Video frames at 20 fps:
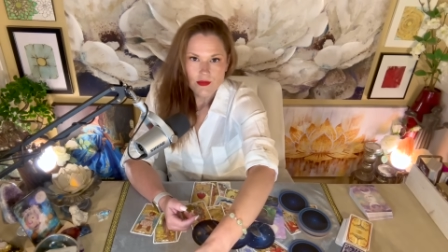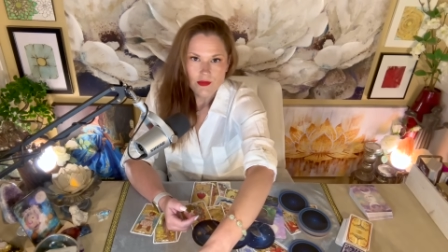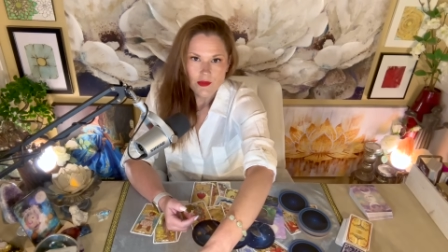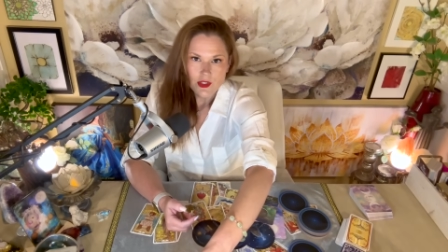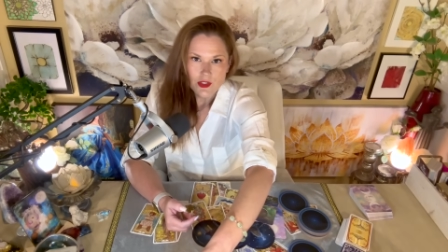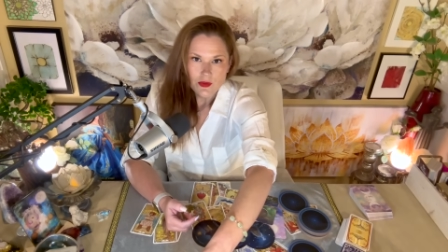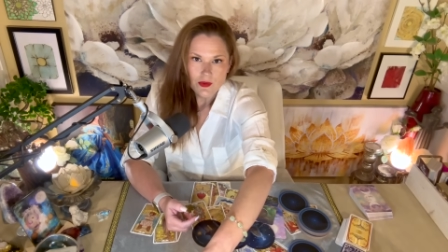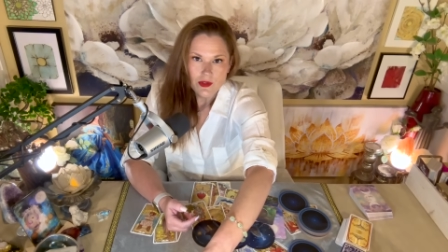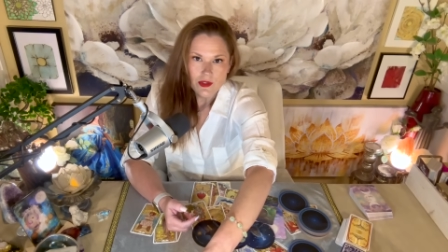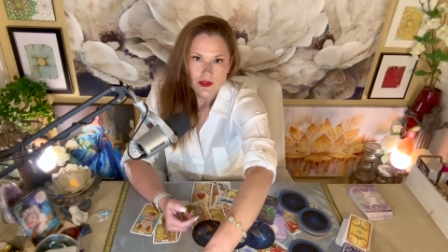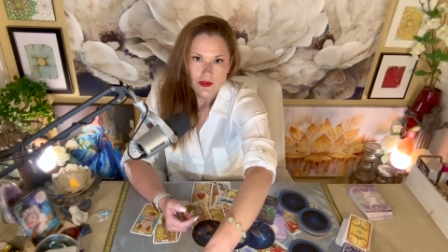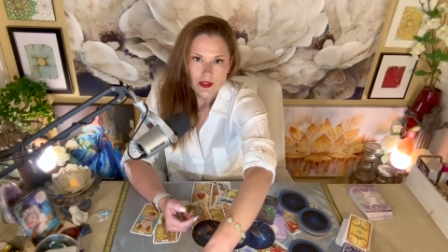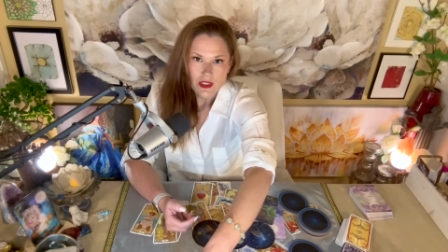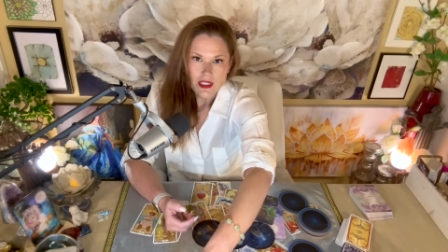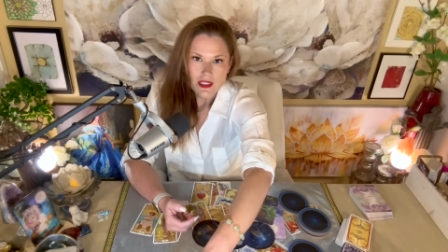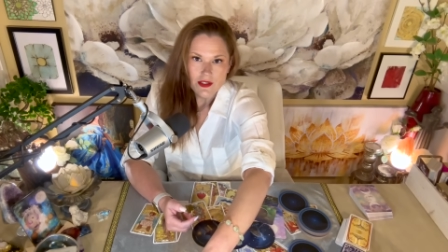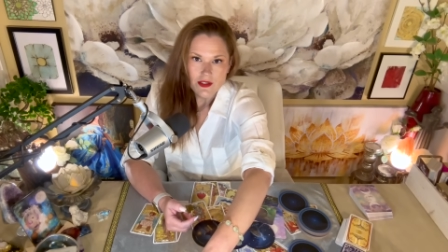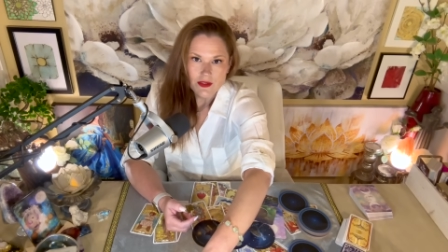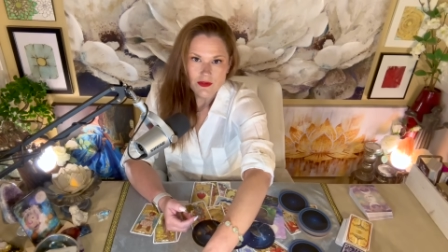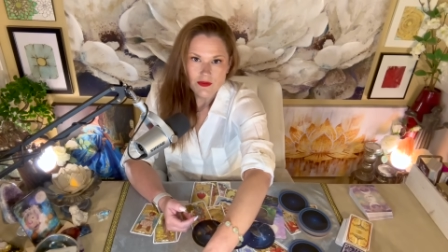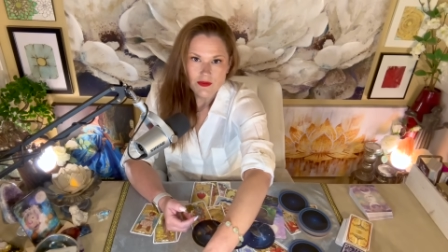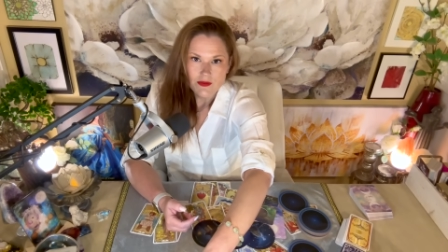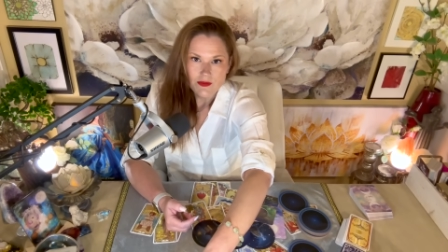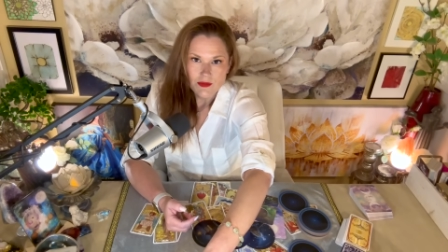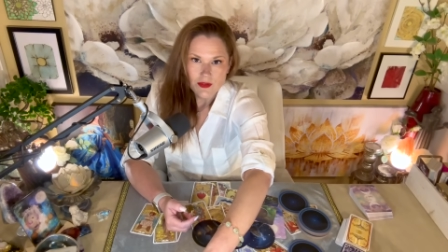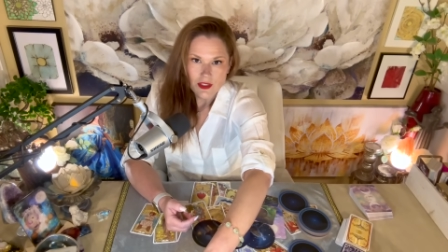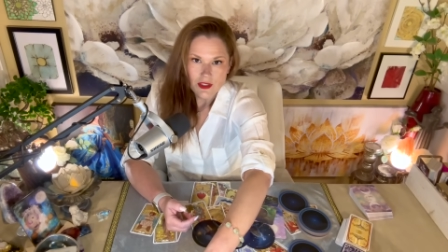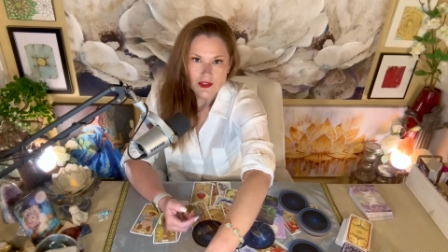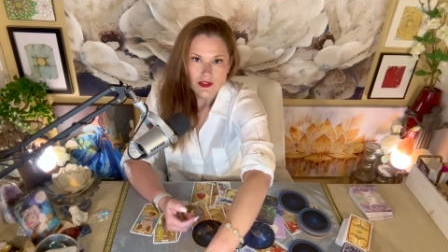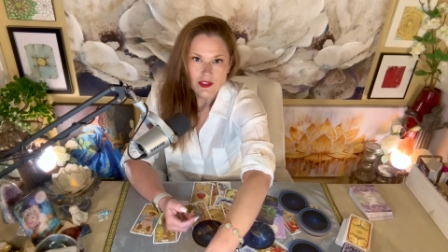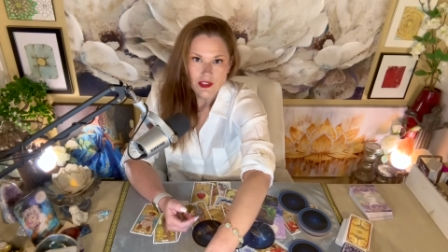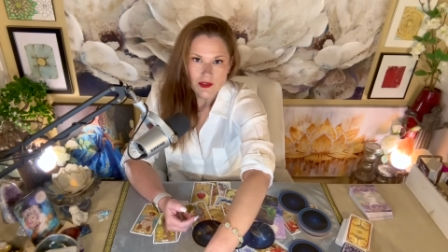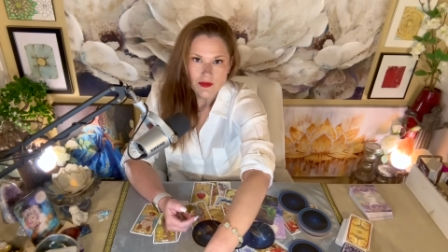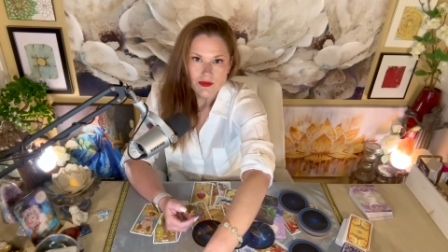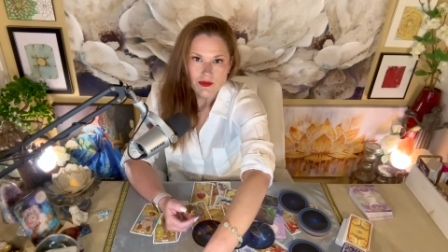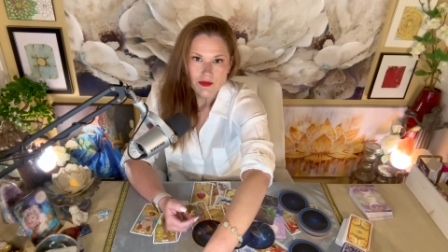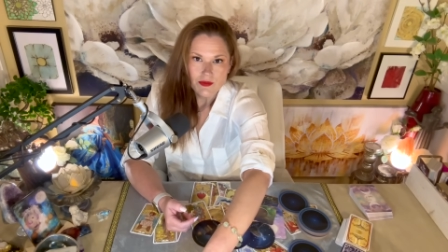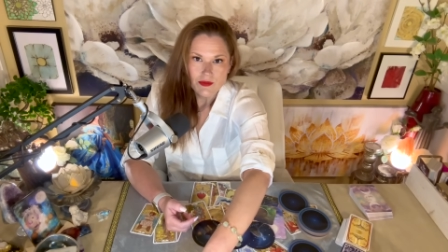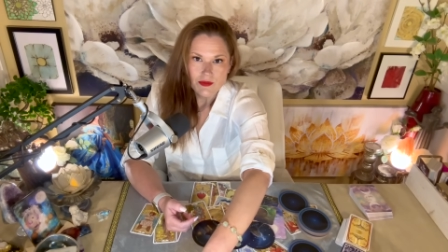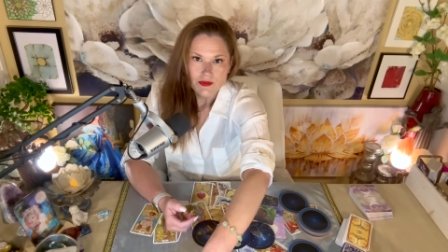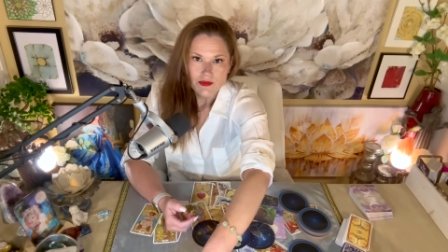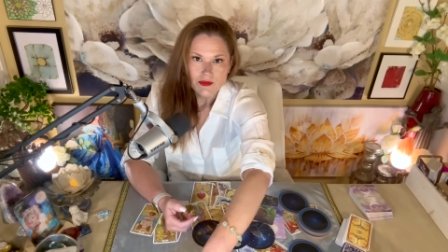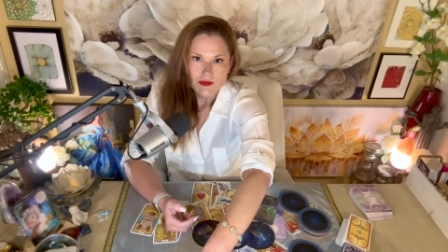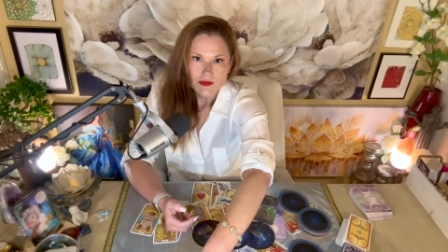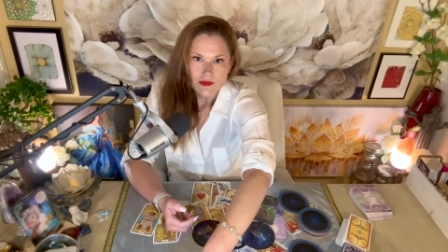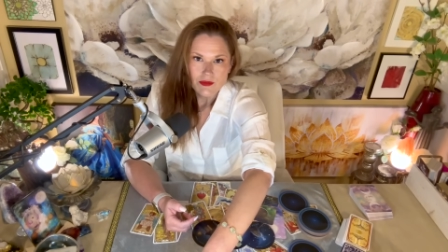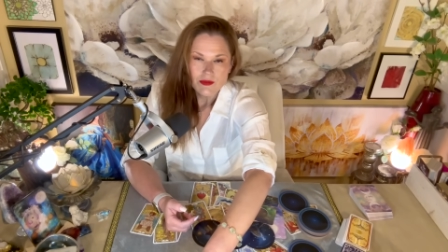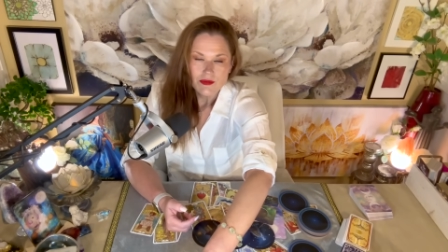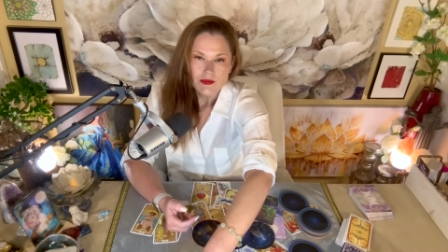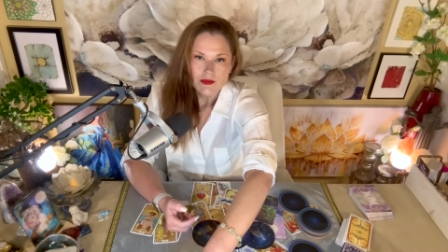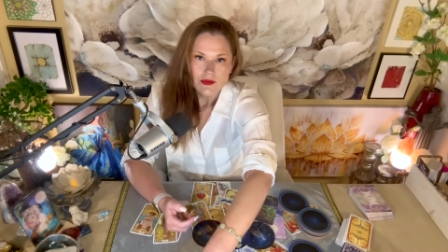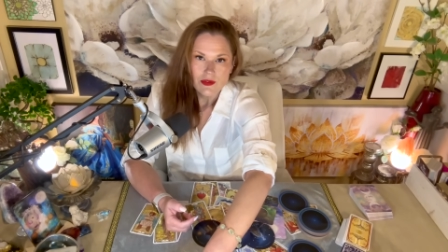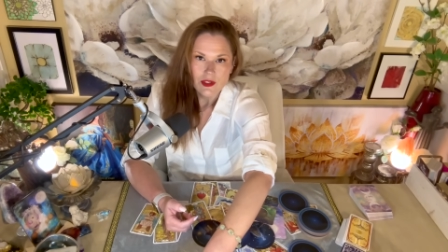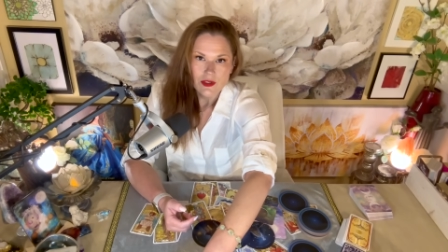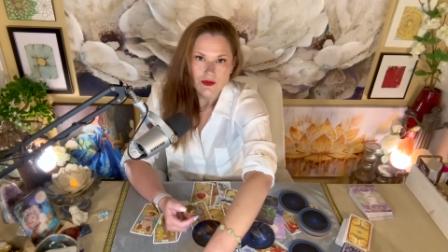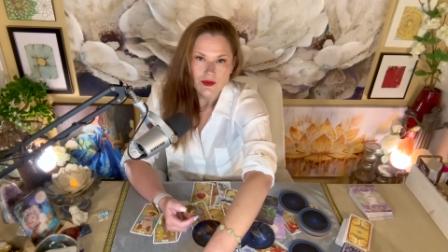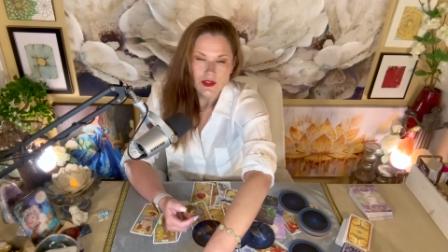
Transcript: Into another case of not safe, not